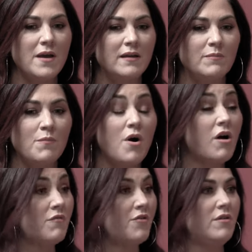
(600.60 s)
and
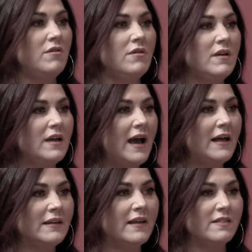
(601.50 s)
marvel
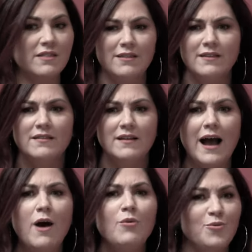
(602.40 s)
at like,
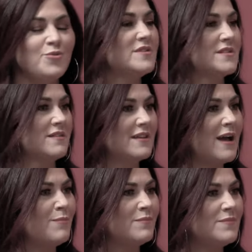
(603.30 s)
how cool is it that
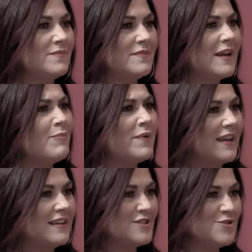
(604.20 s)
I'm, that I'm
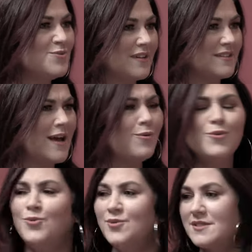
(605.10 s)
getting to do this? How
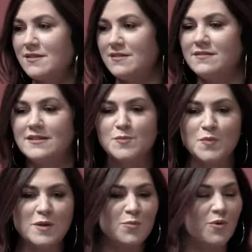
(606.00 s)
cool is it that these
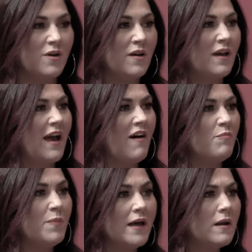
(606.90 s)
people
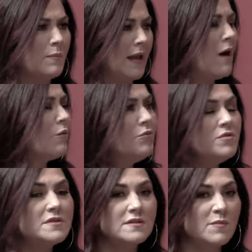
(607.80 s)
have bet on me? How
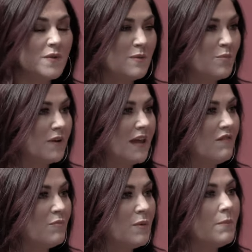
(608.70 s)
cool is it that people
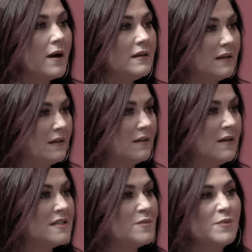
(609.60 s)
gave me money
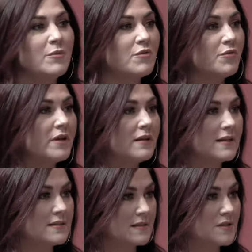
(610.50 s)
to be able to
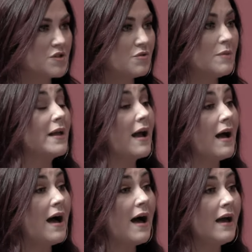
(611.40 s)
realize this dream? Like,
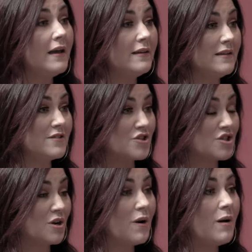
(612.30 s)
I need to
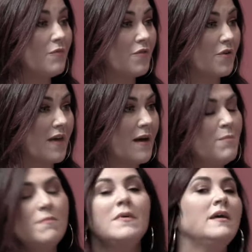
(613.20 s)
show up for
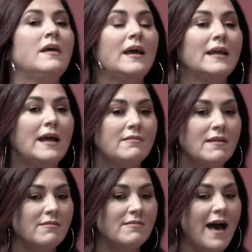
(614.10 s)
them. And I
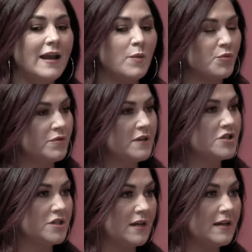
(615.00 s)
think that
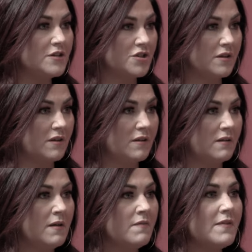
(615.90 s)
appreciation,
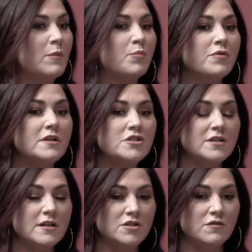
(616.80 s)
that
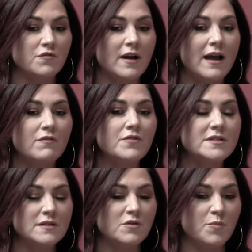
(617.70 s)
appreciation for every
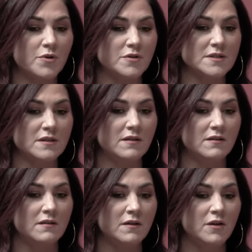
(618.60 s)
single
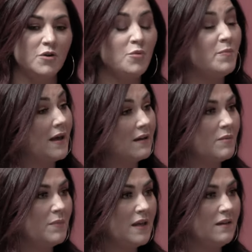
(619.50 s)
person who bet
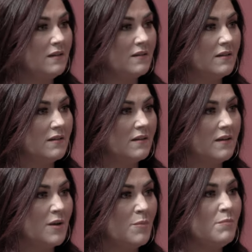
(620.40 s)
on me
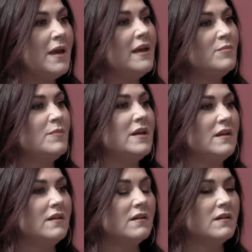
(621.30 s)
made
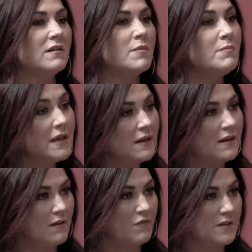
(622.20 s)
me committed
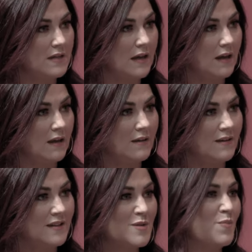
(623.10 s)
every day
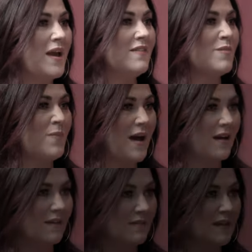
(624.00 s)
to pay them back and